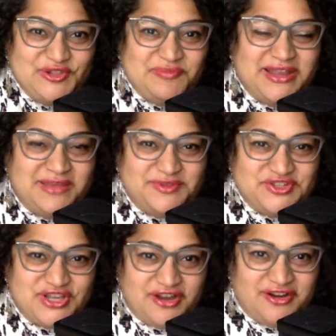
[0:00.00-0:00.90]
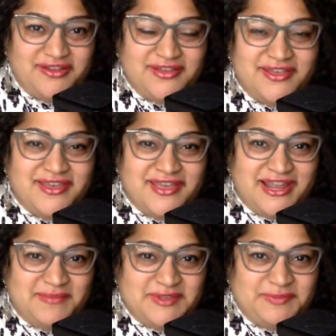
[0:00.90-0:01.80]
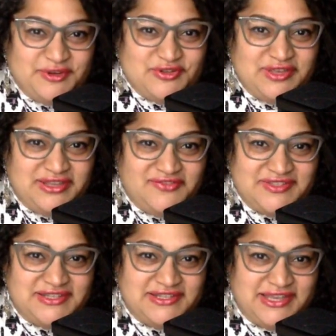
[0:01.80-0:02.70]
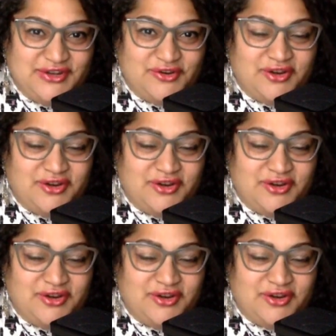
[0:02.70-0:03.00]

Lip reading: My name is Jikara, and I'm a spiritual healing facilitator.